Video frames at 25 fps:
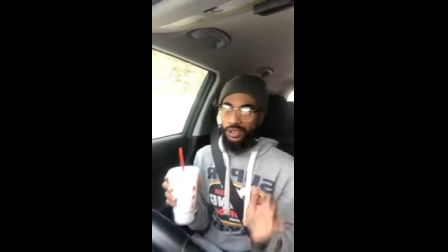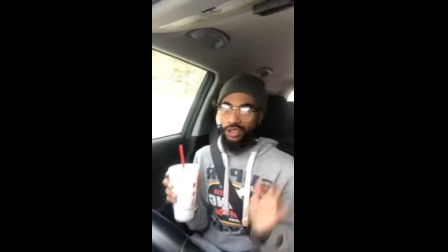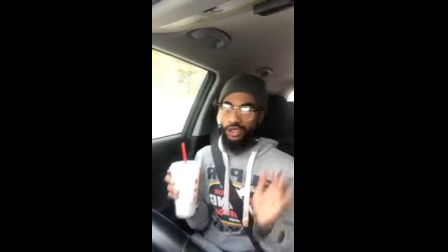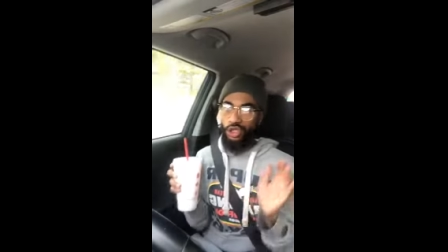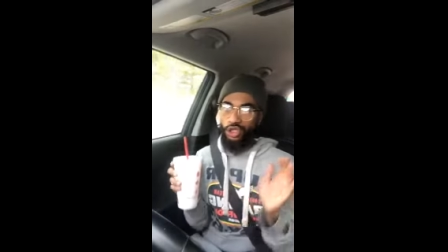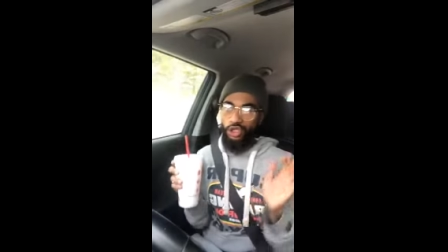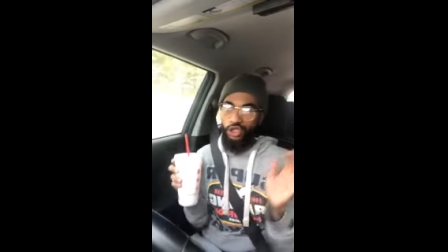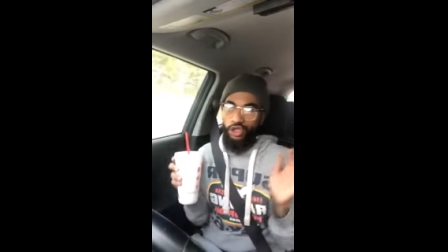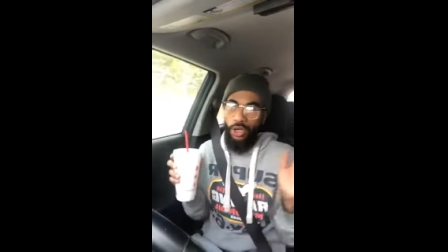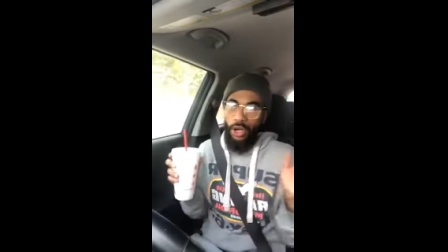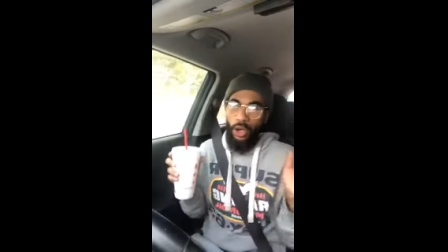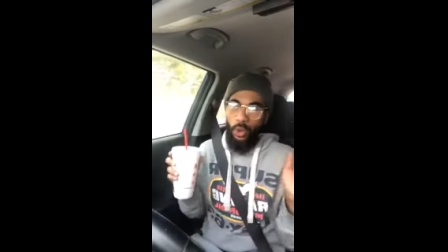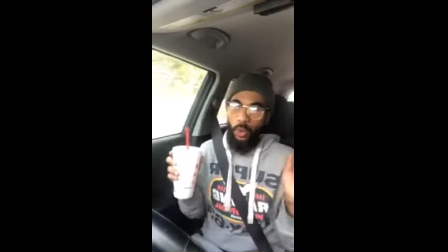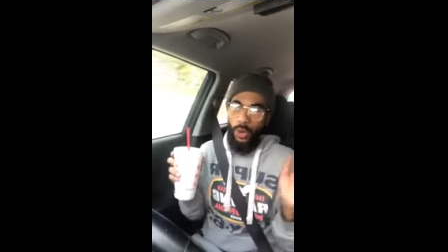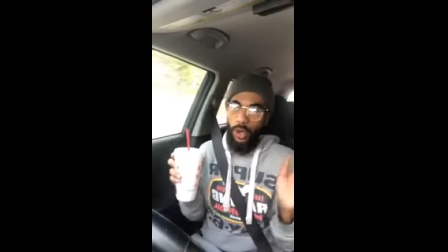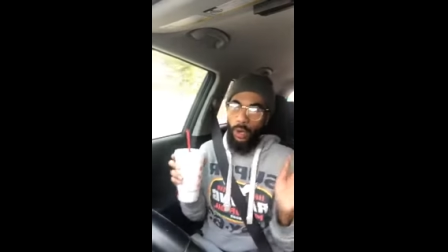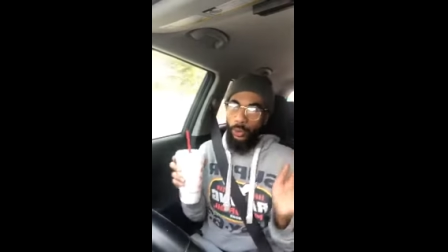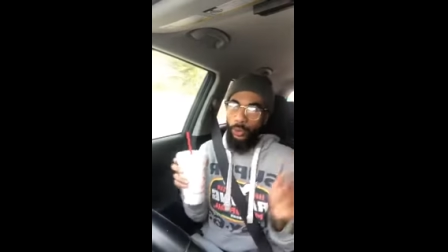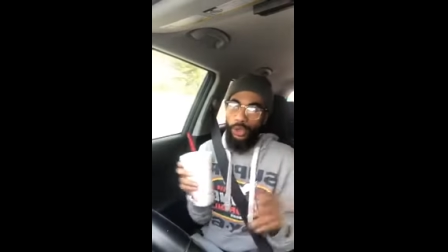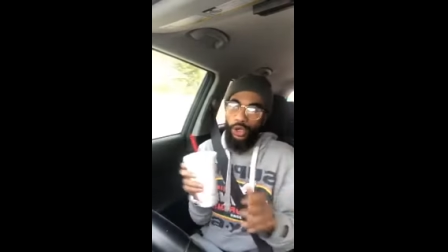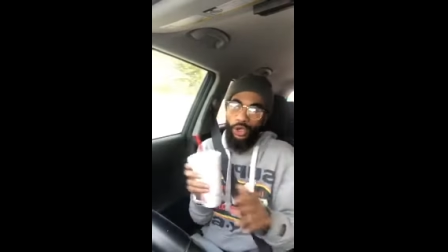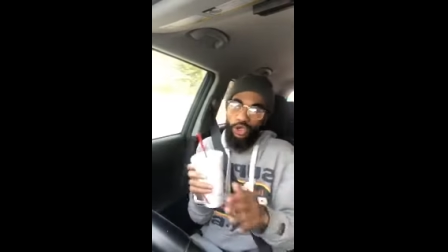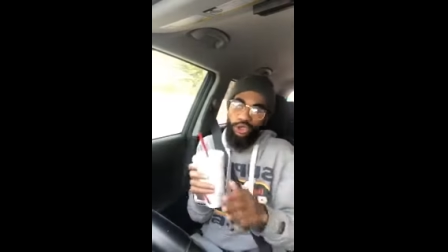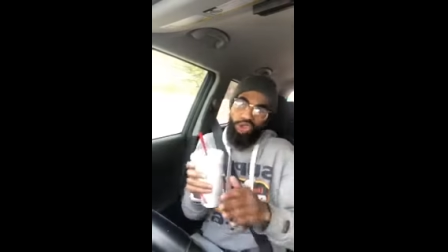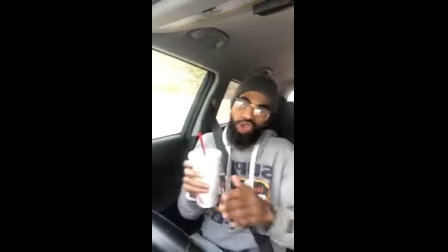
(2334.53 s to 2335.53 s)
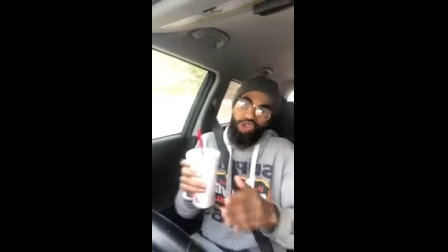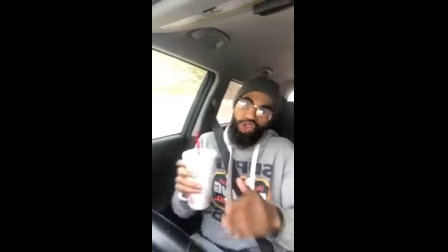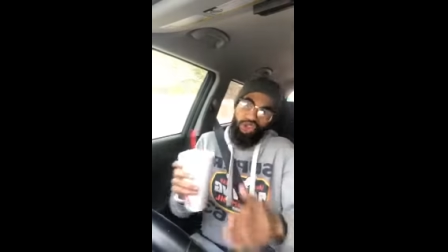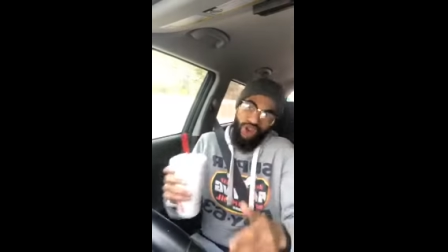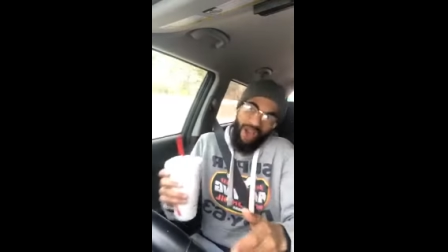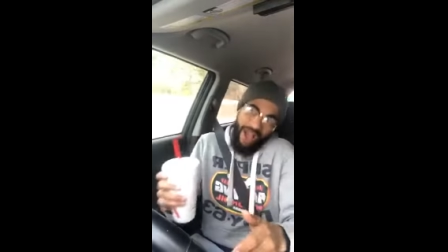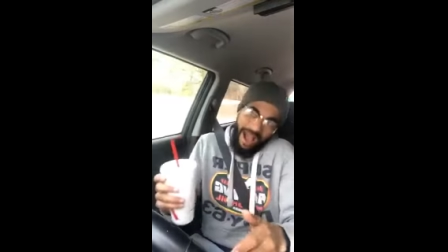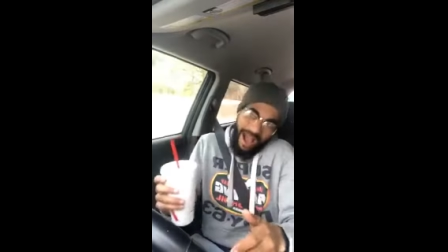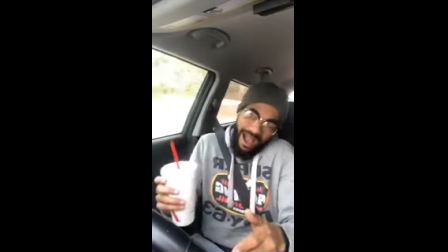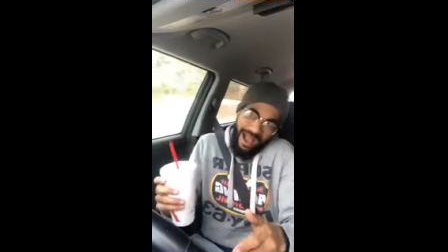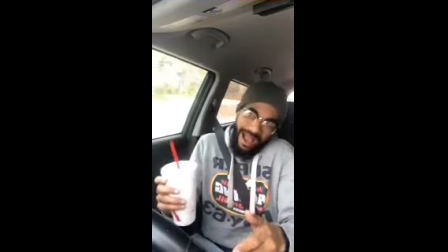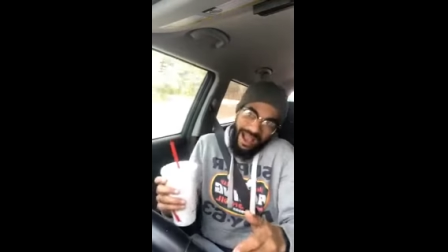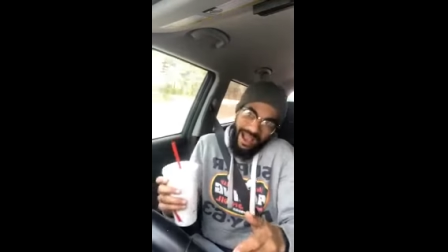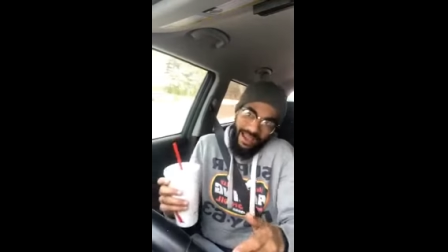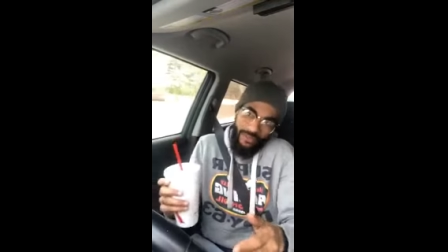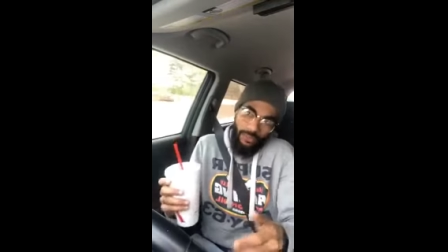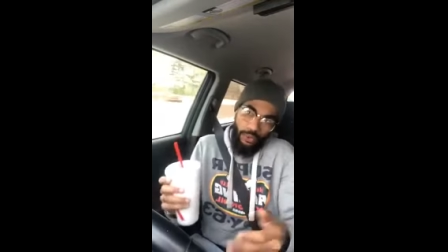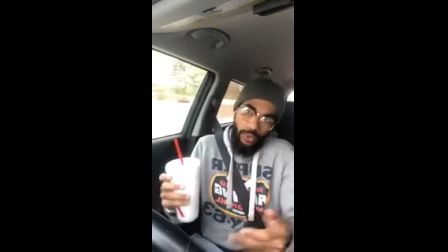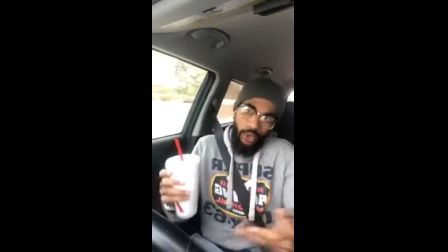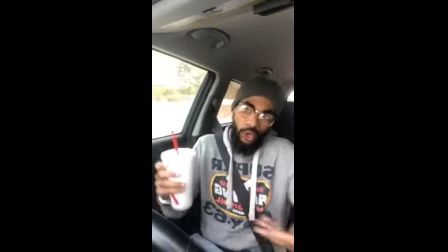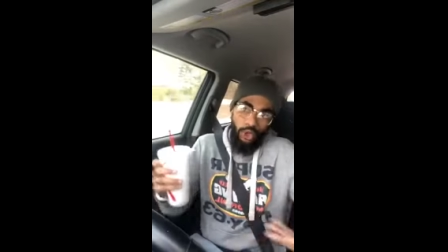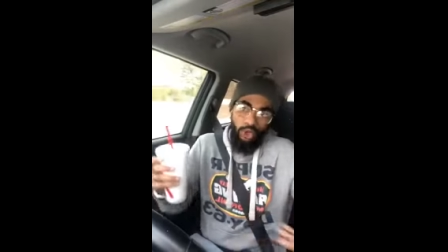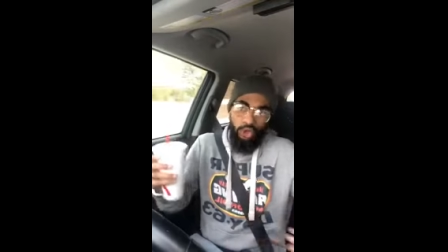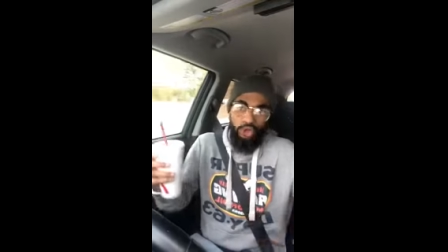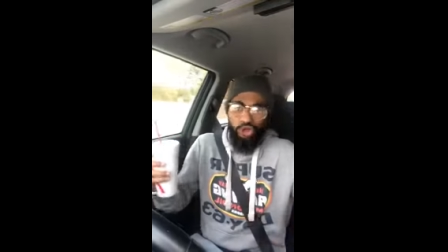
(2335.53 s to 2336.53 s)
So you know what? We go to drive.
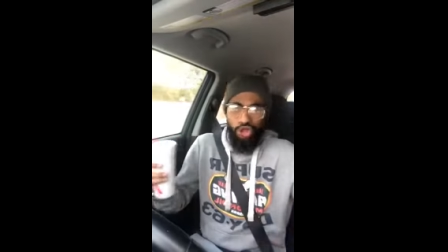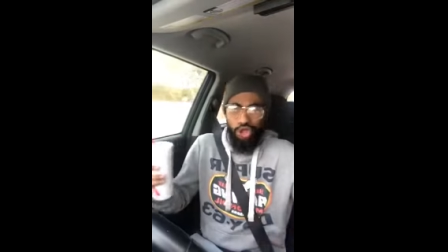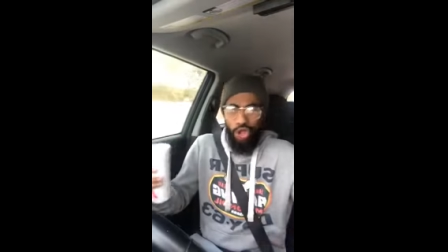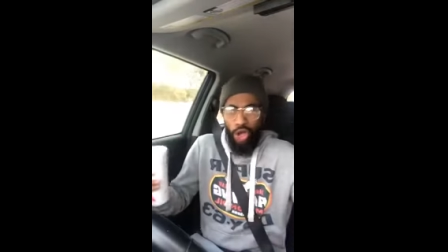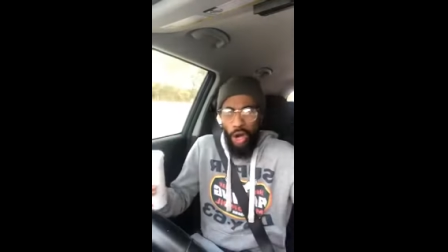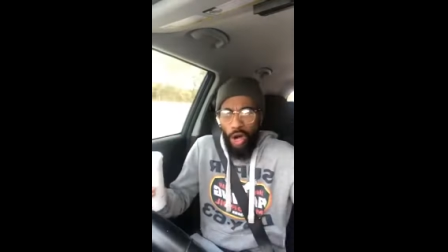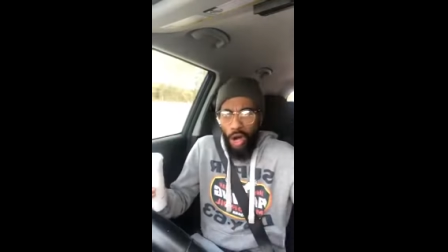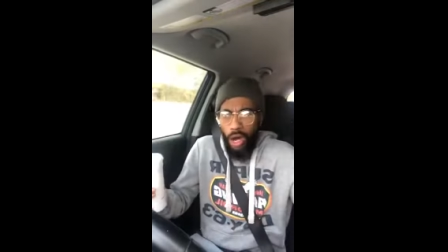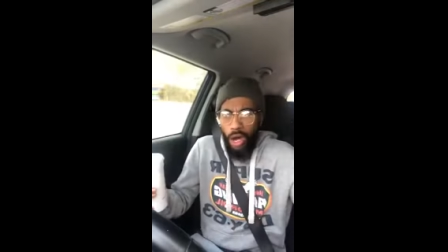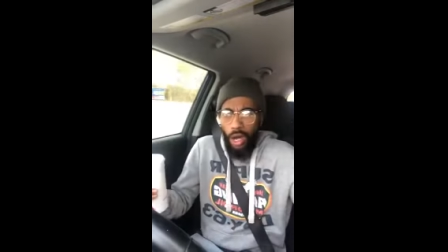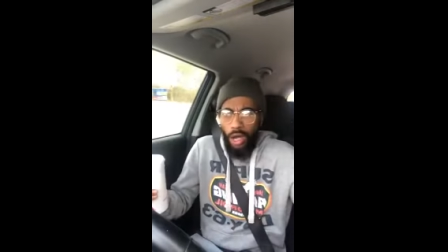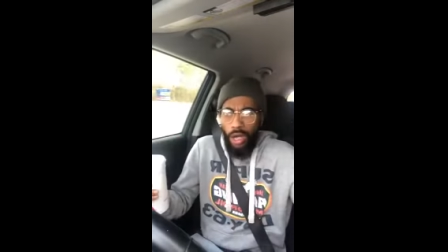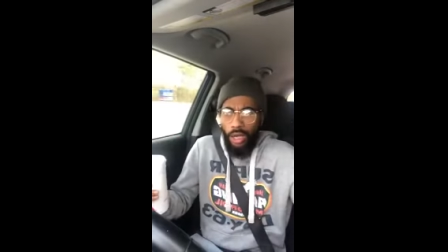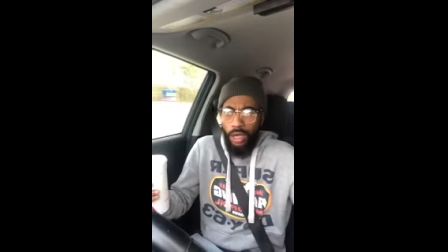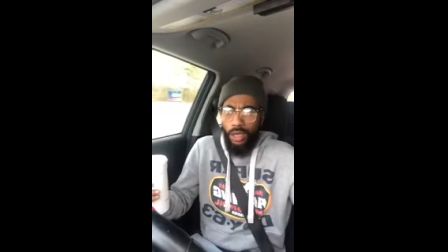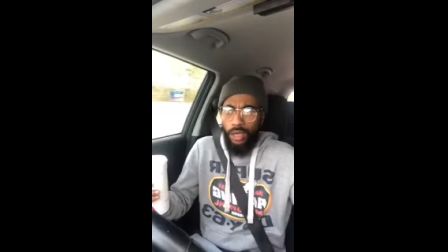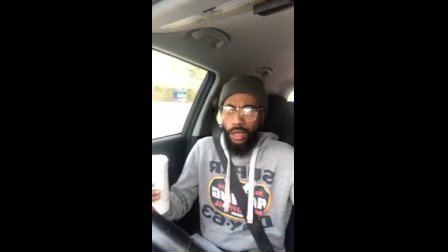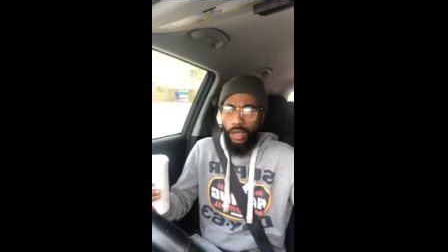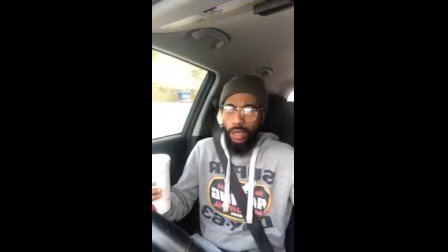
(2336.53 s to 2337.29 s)
We go talk.